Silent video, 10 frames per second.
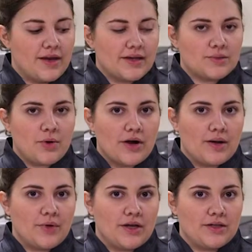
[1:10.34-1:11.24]
next part
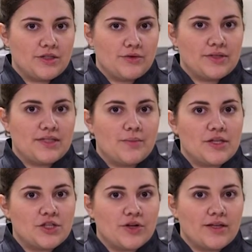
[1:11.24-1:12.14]
I'm gonna do is
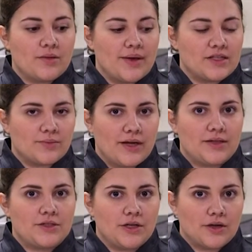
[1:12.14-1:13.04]
demonstrate the best
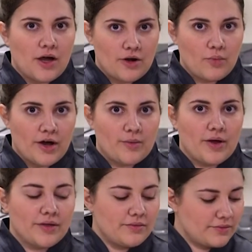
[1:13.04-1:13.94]
way to cut a
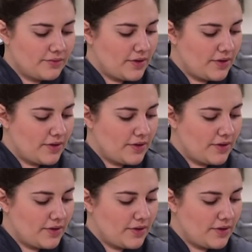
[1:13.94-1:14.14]
watermelon.